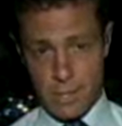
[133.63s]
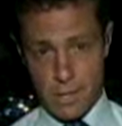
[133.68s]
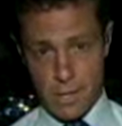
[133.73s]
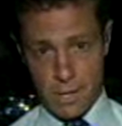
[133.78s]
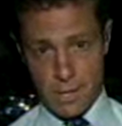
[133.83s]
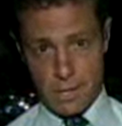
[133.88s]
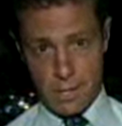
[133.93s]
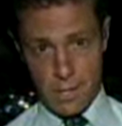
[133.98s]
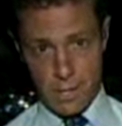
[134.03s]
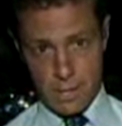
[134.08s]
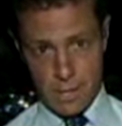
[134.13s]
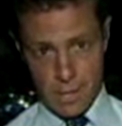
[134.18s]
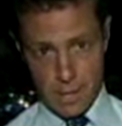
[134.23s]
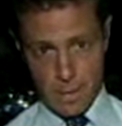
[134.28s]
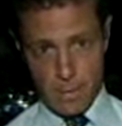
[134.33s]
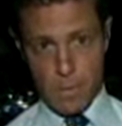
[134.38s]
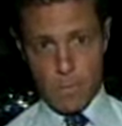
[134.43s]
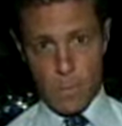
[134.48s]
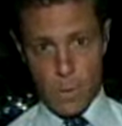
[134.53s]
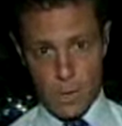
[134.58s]
to this
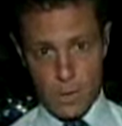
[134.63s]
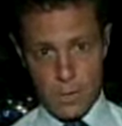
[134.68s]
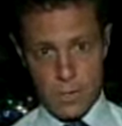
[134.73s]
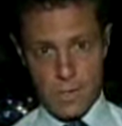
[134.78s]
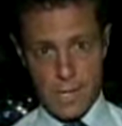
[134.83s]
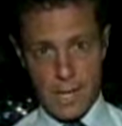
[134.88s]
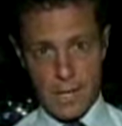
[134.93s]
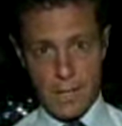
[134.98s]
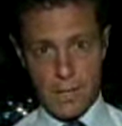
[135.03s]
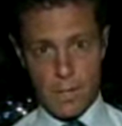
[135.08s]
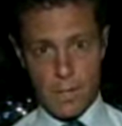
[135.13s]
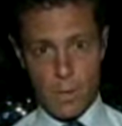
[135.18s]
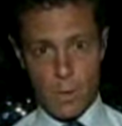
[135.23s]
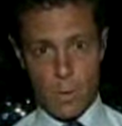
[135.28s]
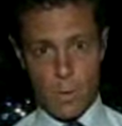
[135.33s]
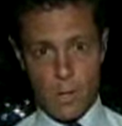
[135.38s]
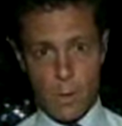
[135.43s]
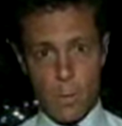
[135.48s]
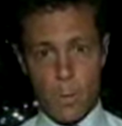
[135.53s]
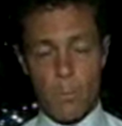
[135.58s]
system. We'll stay
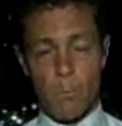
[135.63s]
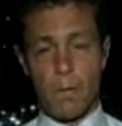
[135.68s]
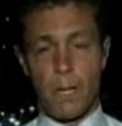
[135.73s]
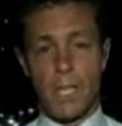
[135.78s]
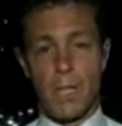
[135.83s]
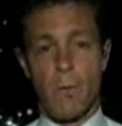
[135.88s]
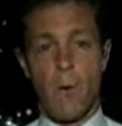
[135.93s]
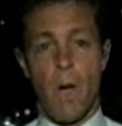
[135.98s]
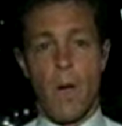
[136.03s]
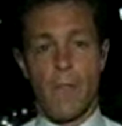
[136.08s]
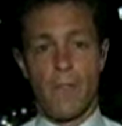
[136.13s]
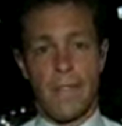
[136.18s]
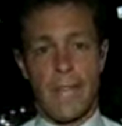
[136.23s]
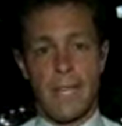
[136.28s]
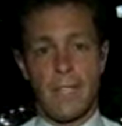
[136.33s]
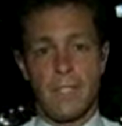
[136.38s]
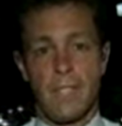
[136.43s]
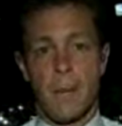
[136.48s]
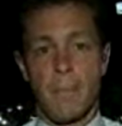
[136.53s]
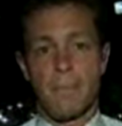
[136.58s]
tuned and we'll bring you all the
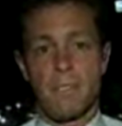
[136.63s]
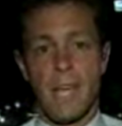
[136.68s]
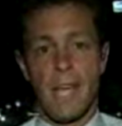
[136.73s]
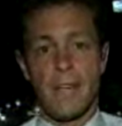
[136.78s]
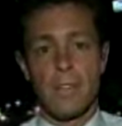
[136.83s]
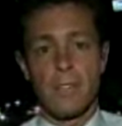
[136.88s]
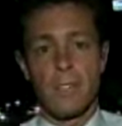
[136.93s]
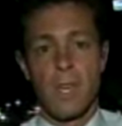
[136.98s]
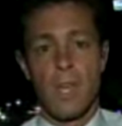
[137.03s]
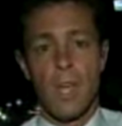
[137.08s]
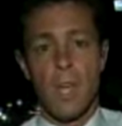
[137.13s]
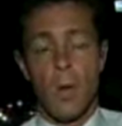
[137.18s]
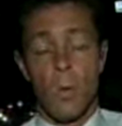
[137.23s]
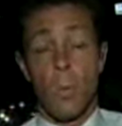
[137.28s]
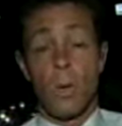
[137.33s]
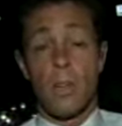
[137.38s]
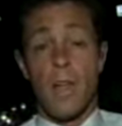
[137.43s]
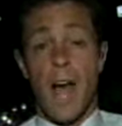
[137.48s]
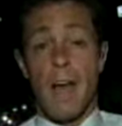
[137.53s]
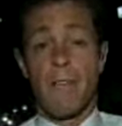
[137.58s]
latest updates.
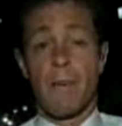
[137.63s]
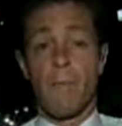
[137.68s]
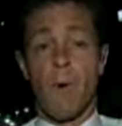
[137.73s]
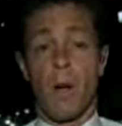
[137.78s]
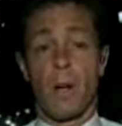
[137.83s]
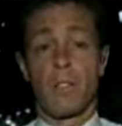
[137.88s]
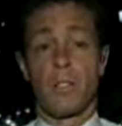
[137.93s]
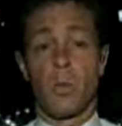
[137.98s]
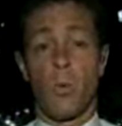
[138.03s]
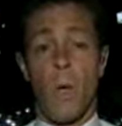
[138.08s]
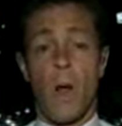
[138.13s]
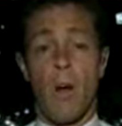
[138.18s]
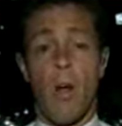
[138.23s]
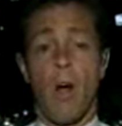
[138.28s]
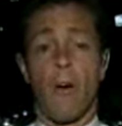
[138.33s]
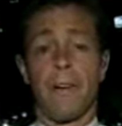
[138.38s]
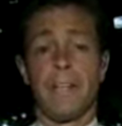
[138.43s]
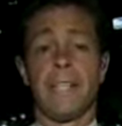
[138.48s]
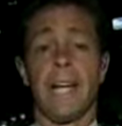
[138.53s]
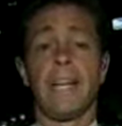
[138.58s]
We're live in Market Square.
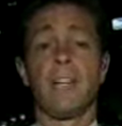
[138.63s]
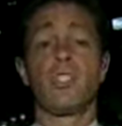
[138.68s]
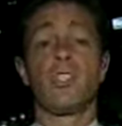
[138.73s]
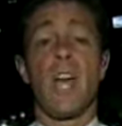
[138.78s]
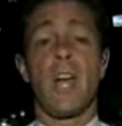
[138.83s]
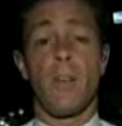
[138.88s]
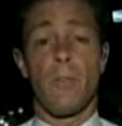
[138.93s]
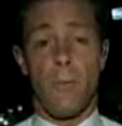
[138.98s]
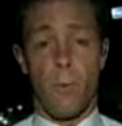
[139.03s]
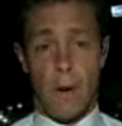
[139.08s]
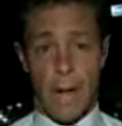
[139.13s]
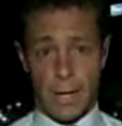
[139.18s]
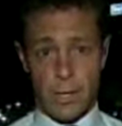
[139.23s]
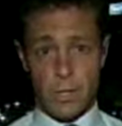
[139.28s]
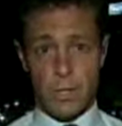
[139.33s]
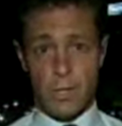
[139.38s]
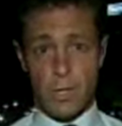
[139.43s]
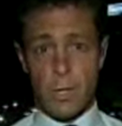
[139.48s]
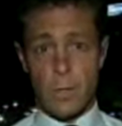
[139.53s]
Ari Hait, Channel 4 Action